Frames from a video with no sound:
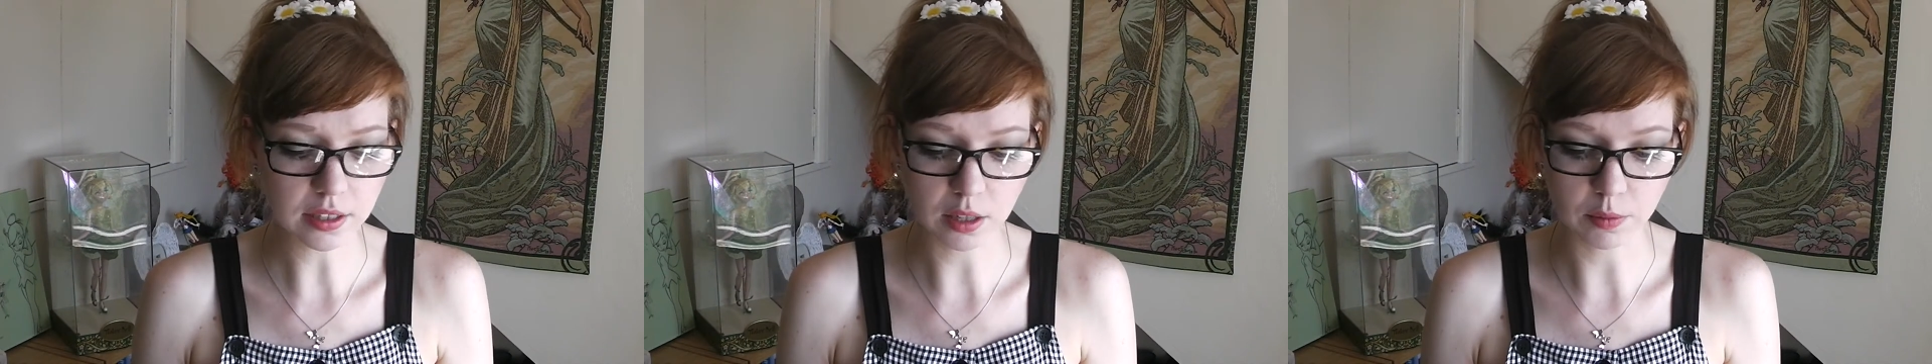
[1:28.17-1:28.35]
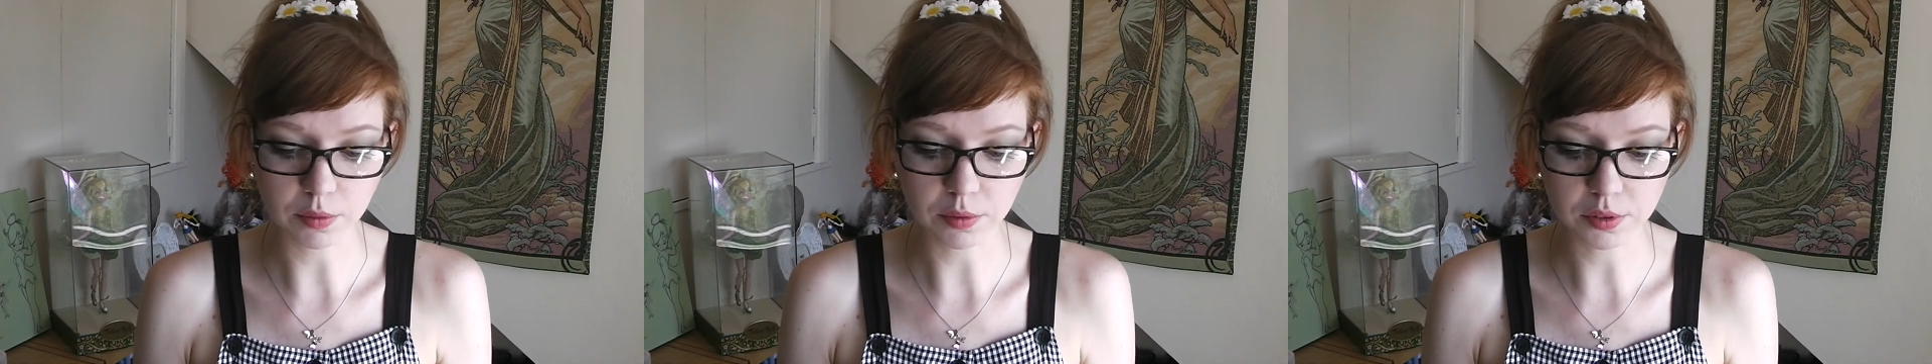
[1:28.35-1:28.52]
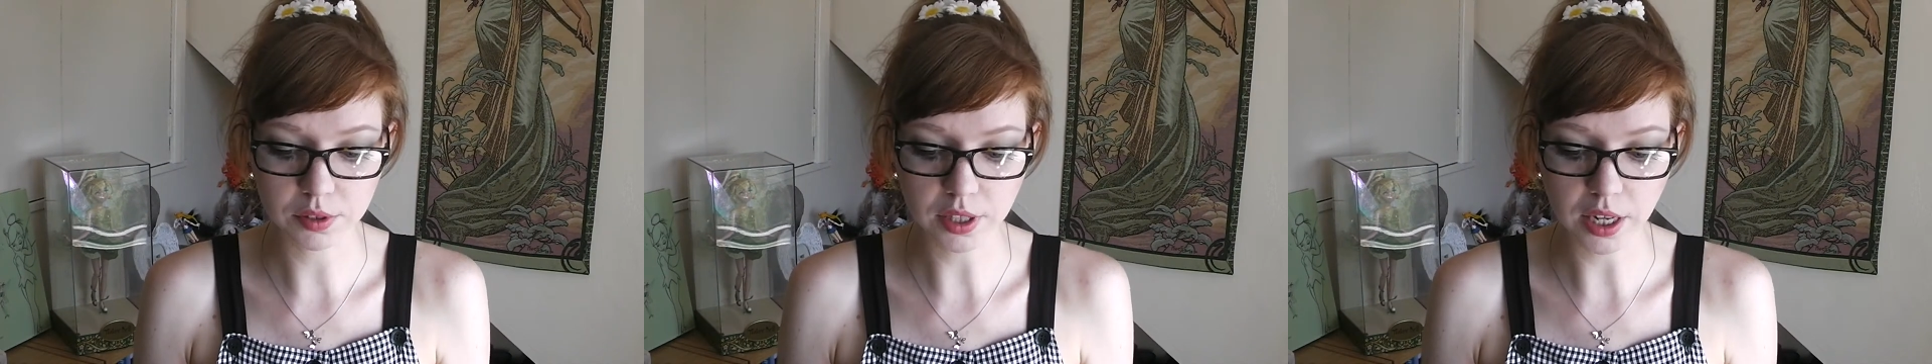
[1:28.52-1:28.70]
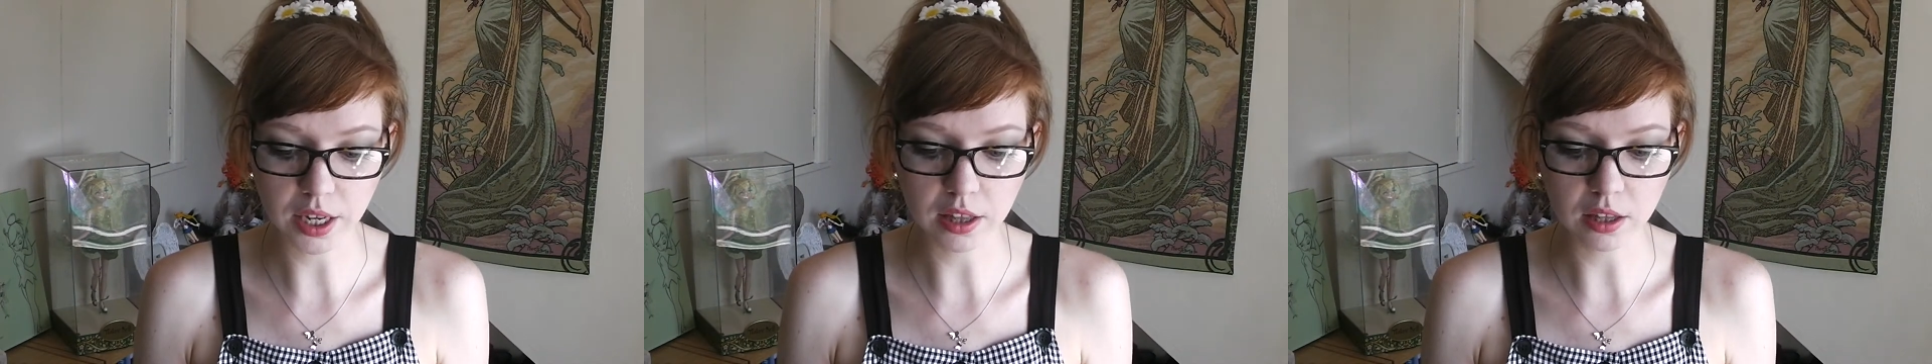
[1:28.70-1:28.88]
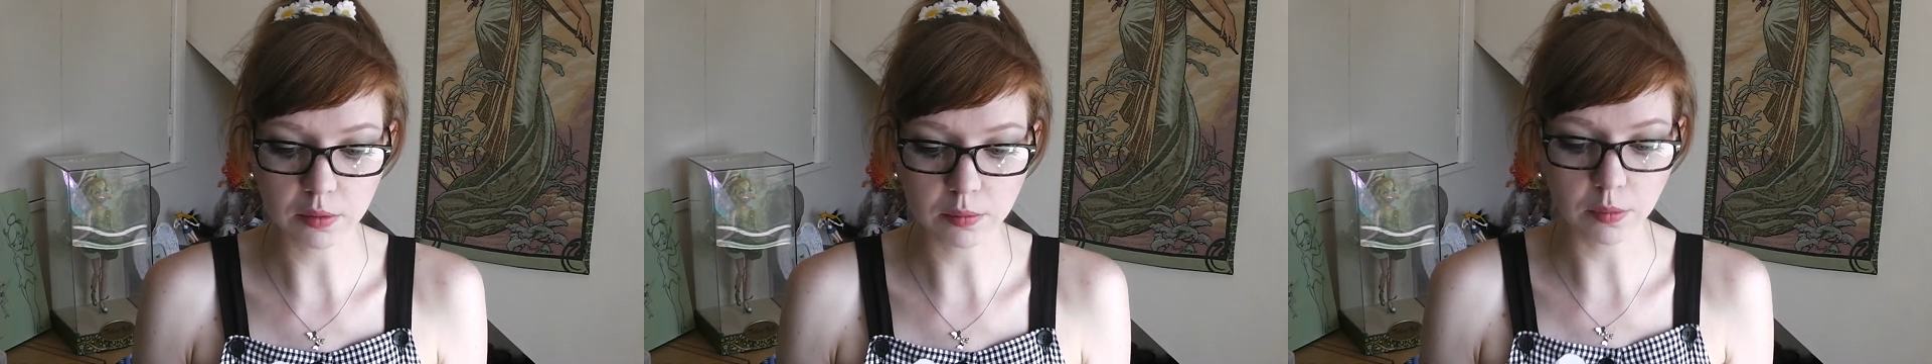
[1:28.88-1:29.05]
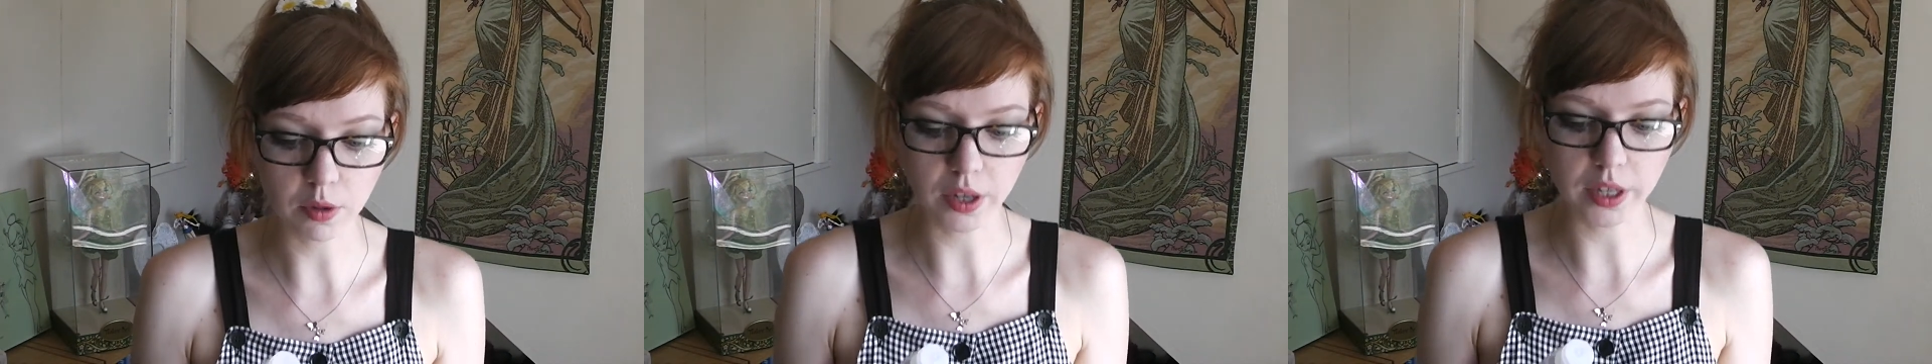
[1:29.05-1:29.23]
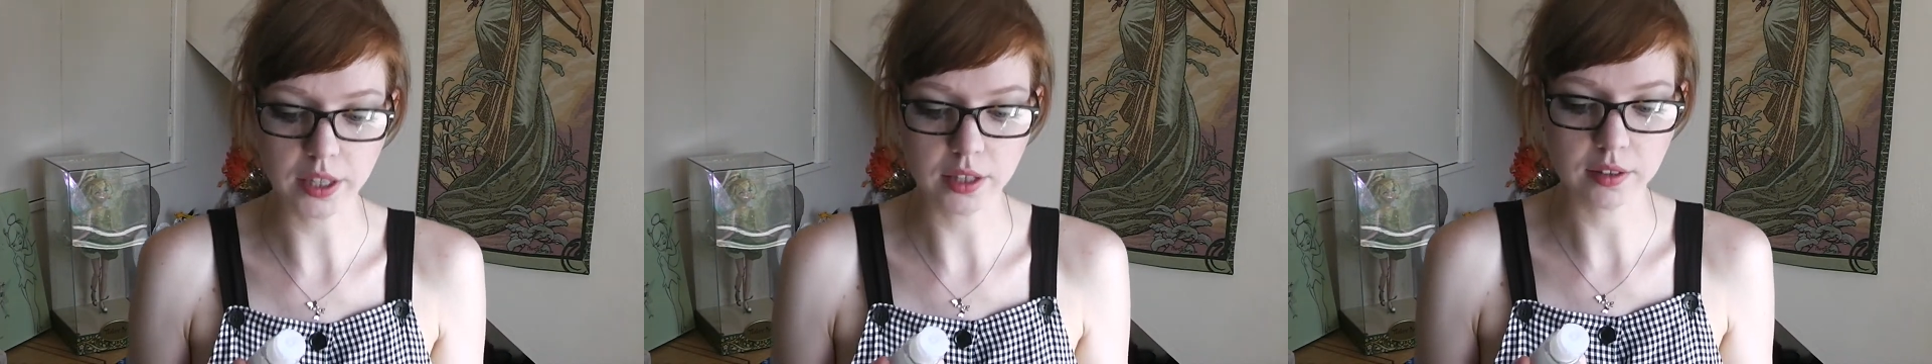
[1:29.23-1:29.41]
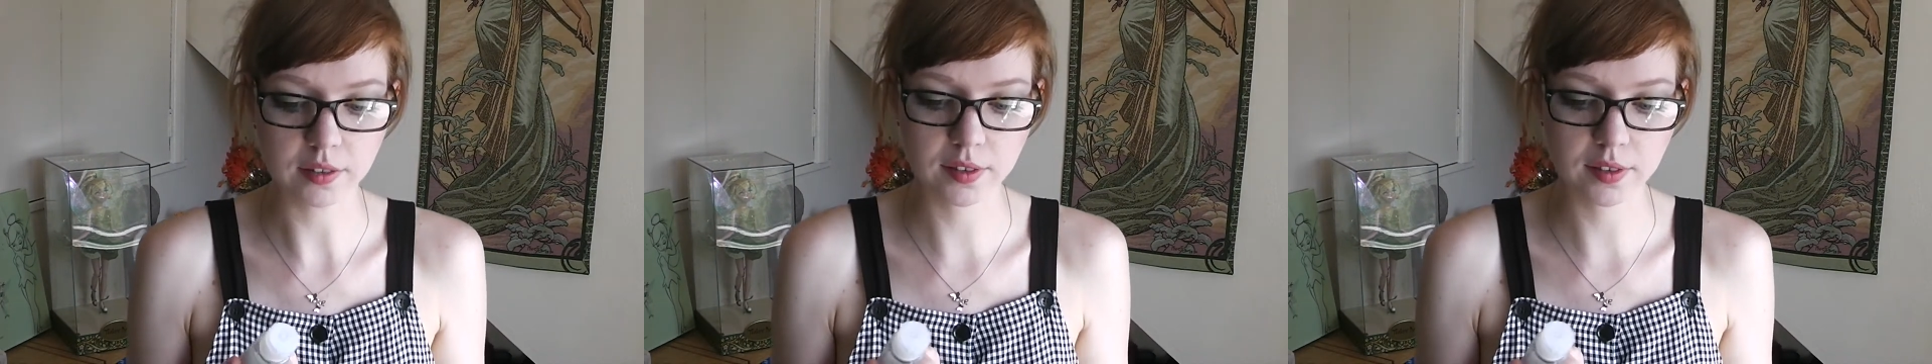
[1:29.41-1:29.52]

and I will say that my